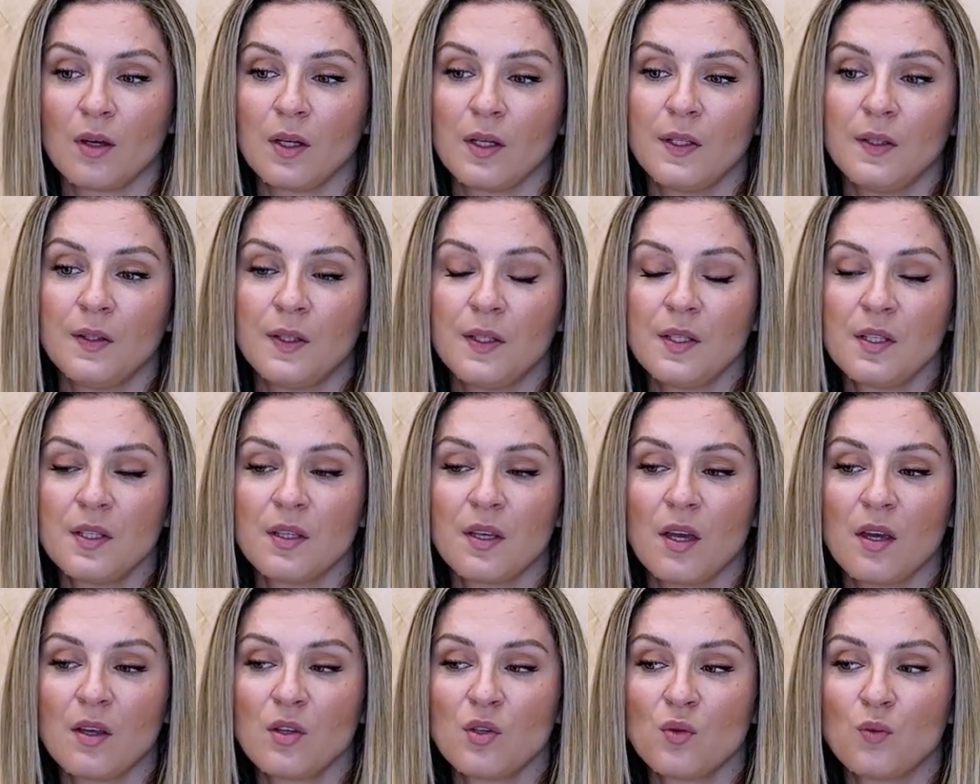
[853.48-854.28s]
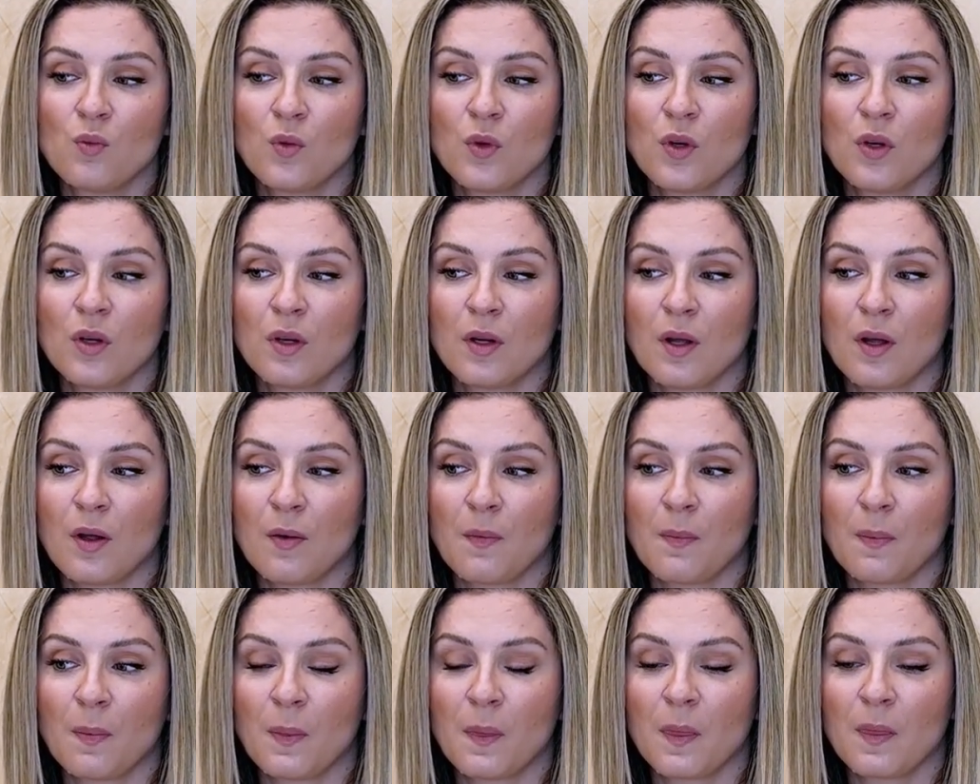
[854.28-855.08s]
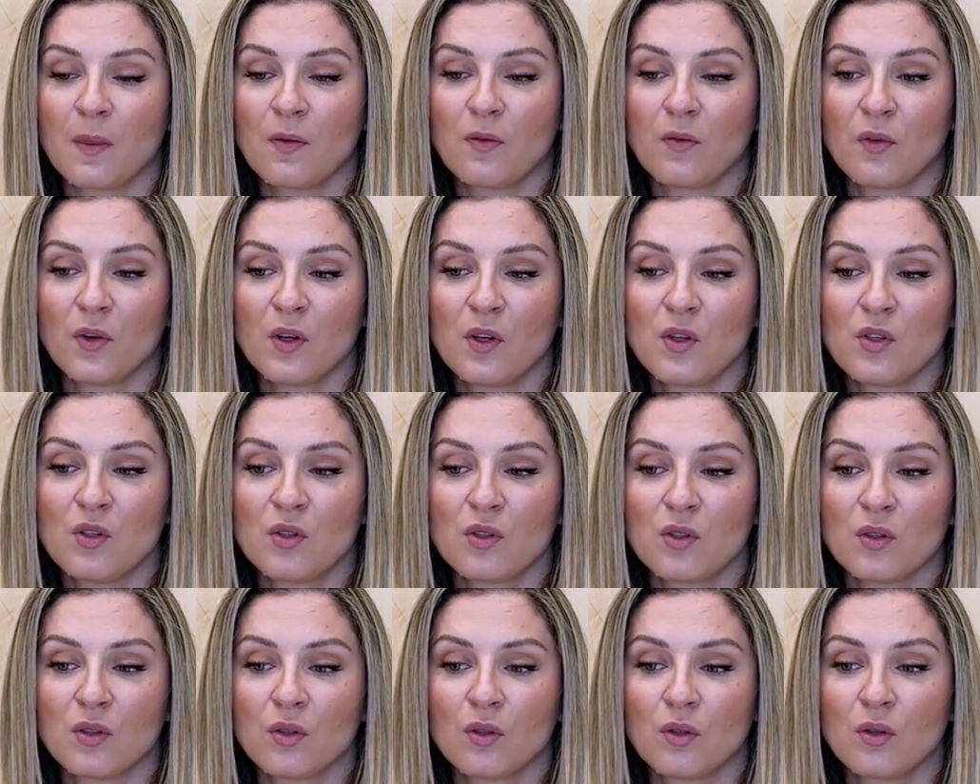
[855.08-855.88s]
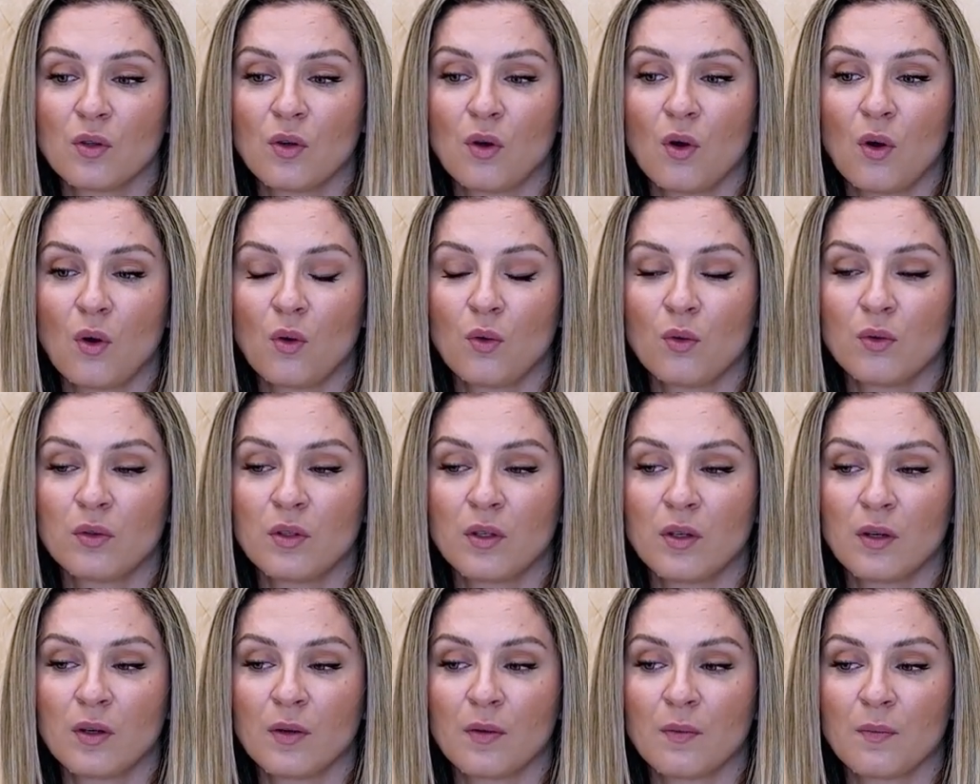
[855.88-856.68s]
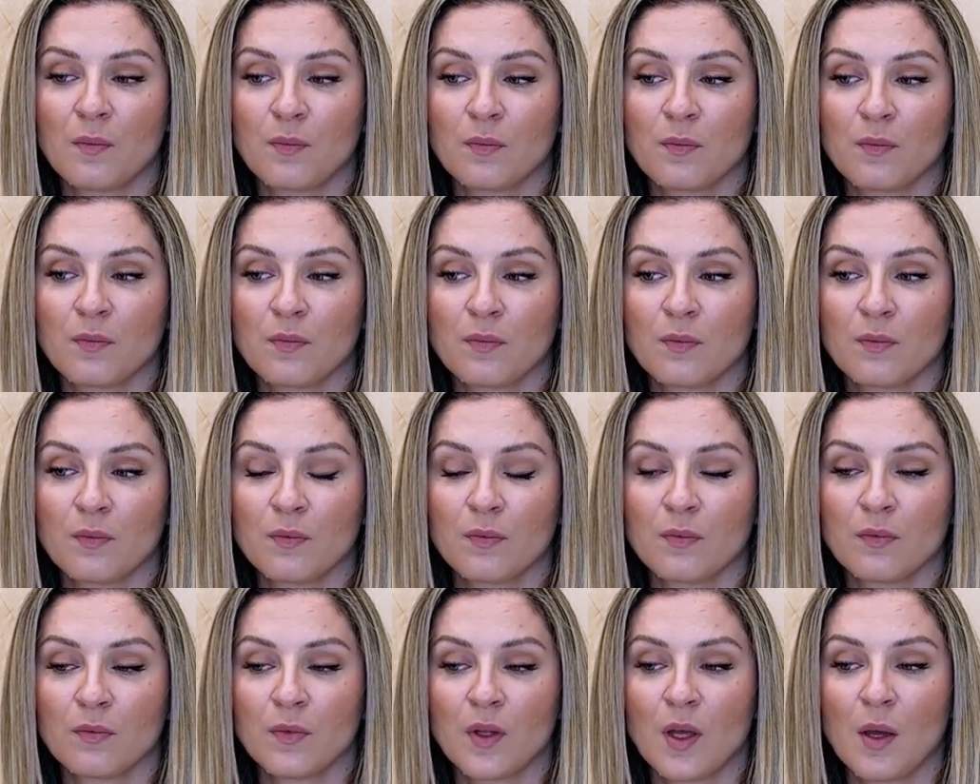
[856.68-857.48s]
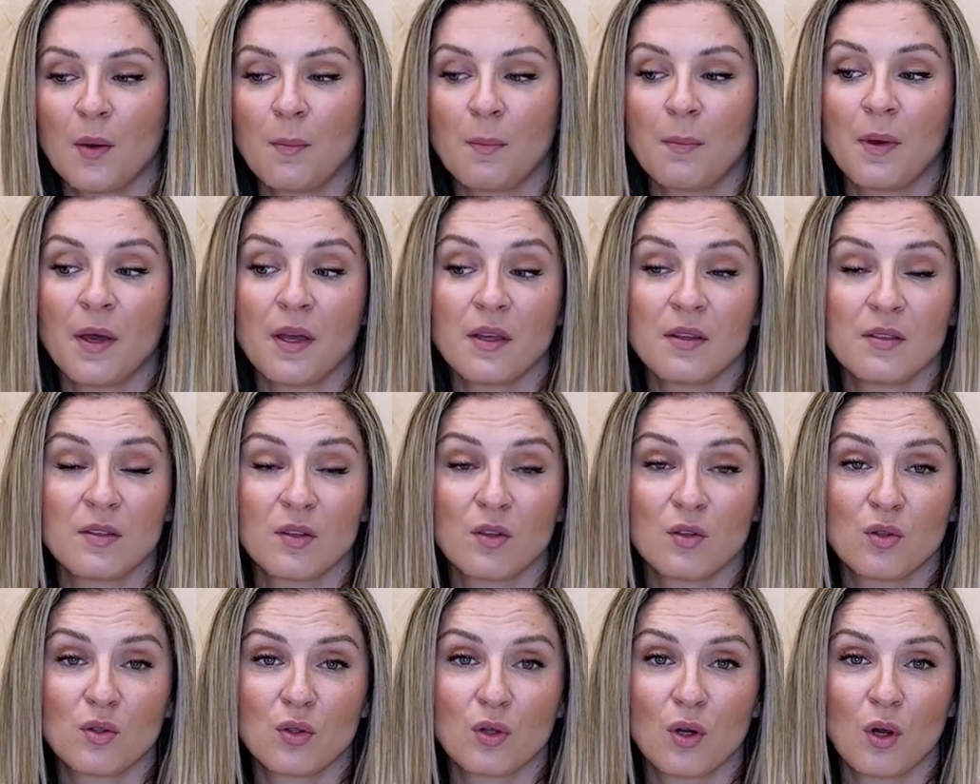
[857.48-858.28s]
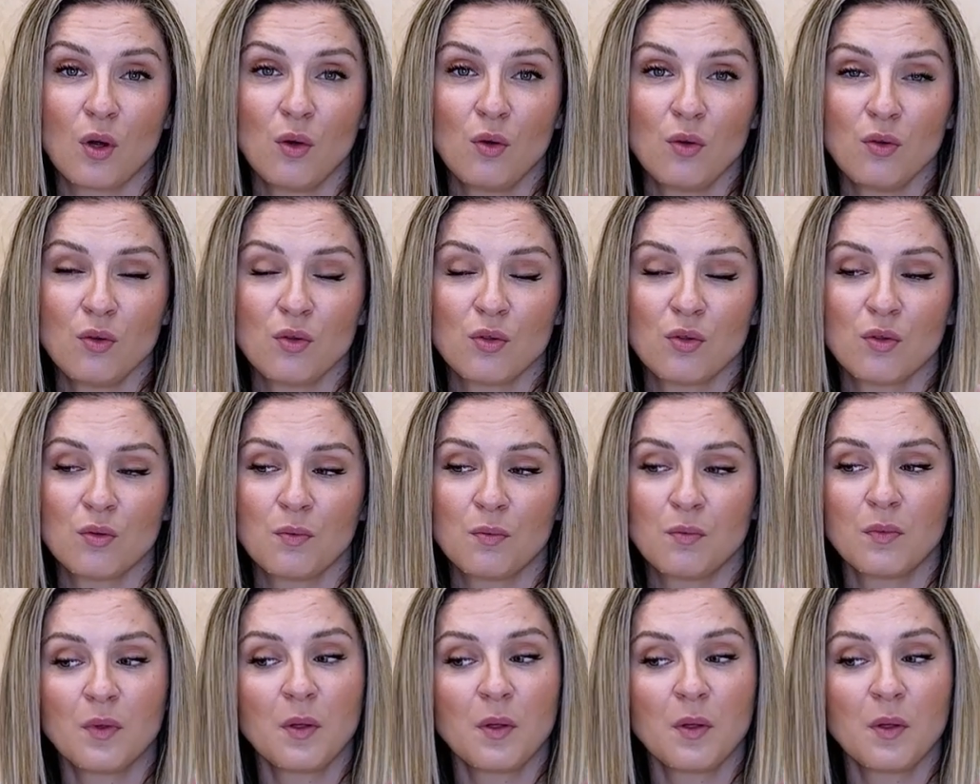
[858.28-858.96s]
In this case, we're gonna first go the basic strokes.